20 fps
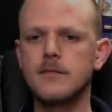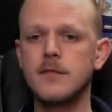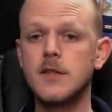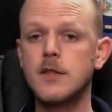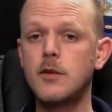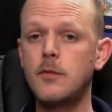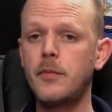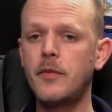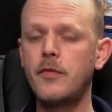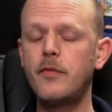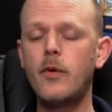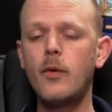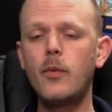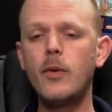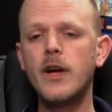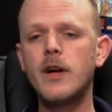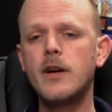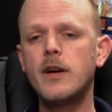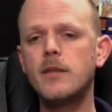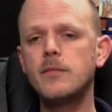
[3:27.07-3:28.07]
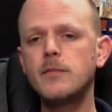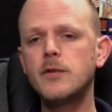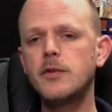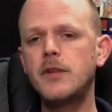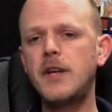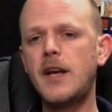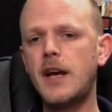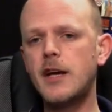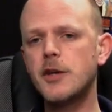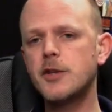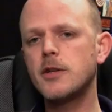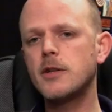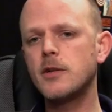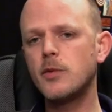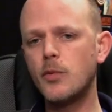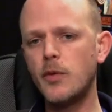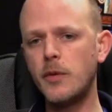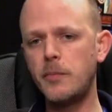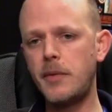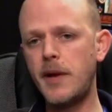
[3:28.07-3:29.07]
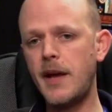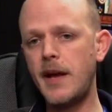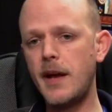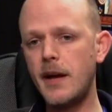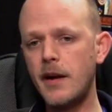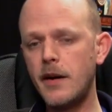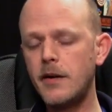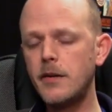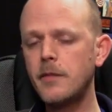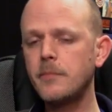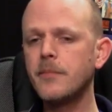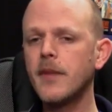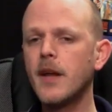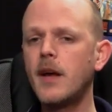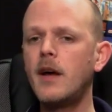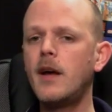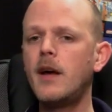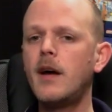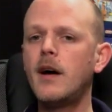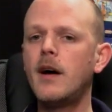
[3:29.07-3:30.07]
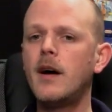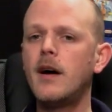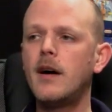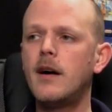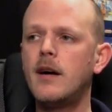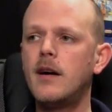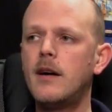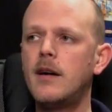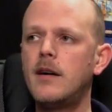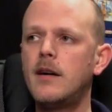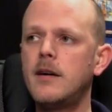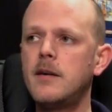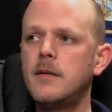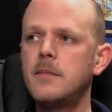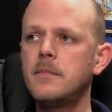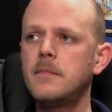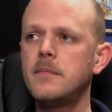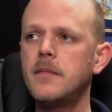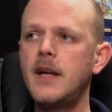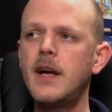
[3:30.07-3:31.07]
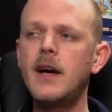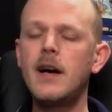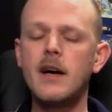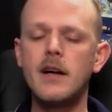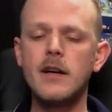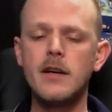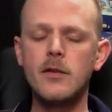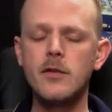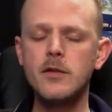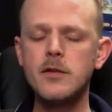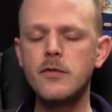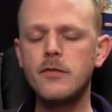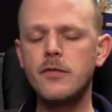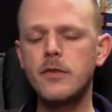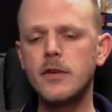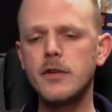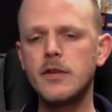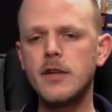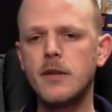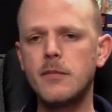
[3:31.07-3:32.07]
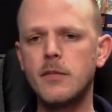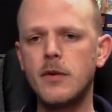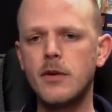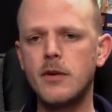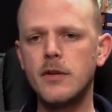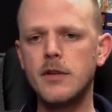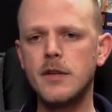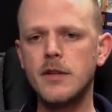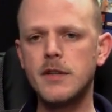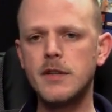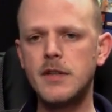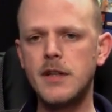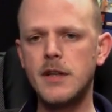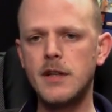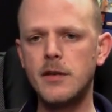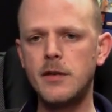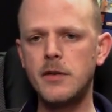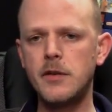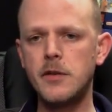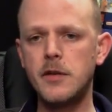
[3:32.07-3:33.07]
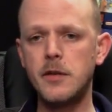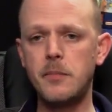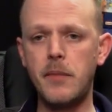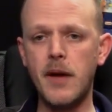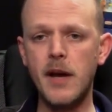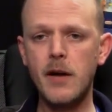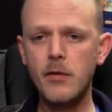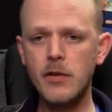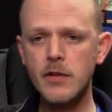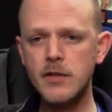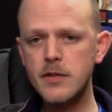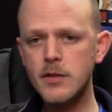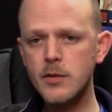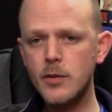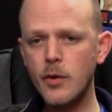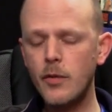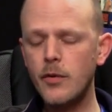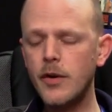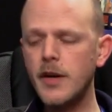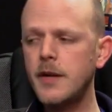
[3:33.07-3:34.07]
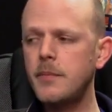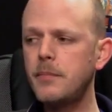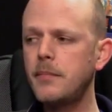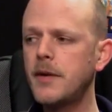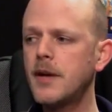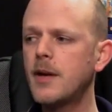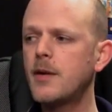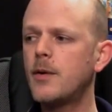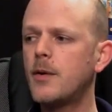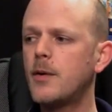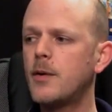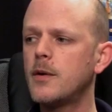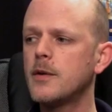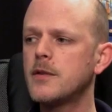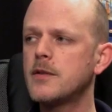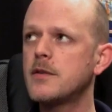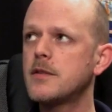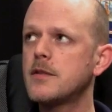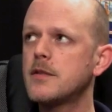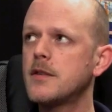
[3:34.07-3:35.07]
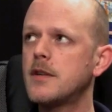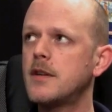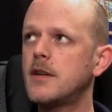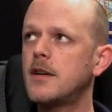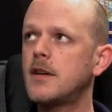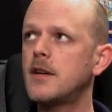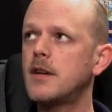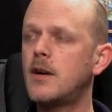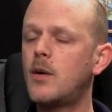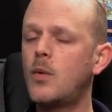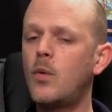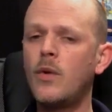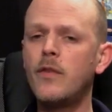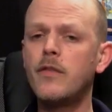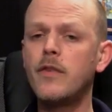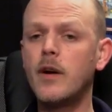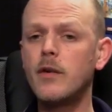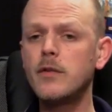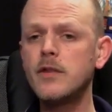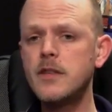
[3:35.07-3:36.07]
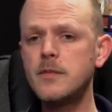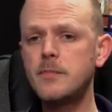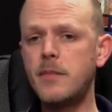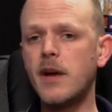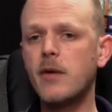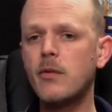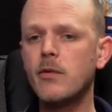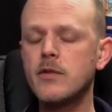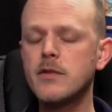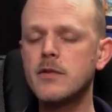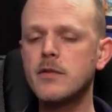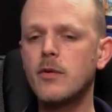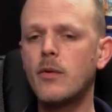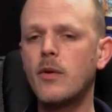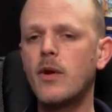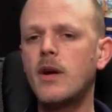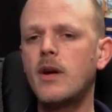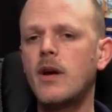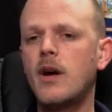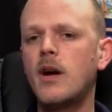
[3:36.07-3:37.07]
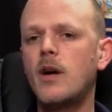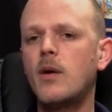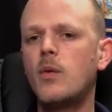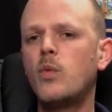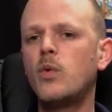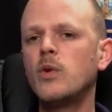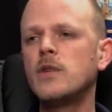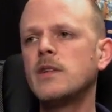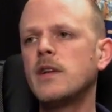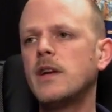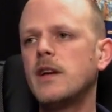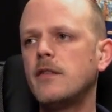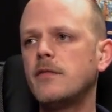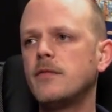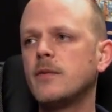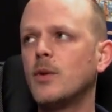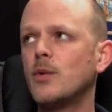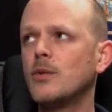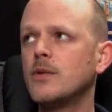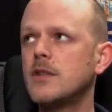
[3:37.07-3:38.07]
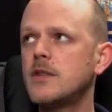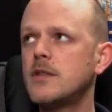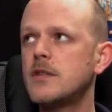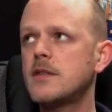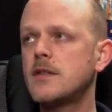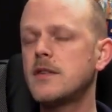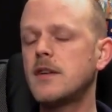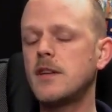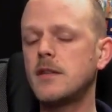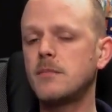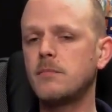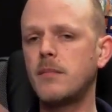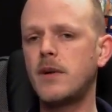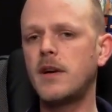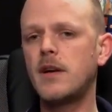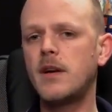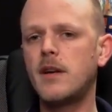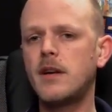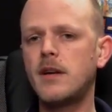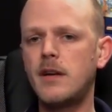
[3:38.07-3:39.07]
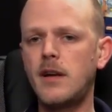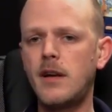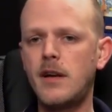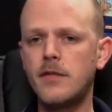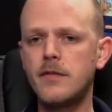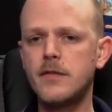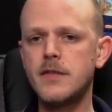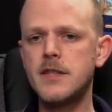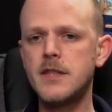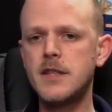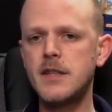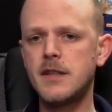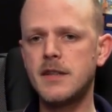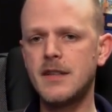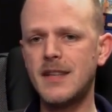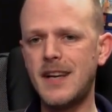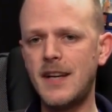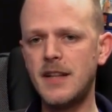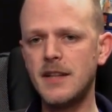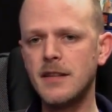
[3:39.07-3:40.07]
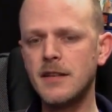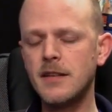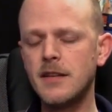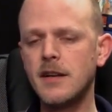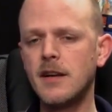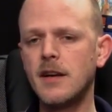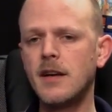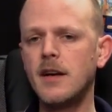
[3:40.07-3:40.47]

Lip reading: So before we come to the actual repair, yeah, I also thought I'm gonna tell you the background story, because without this background story I wouldn't have noticed that my FC10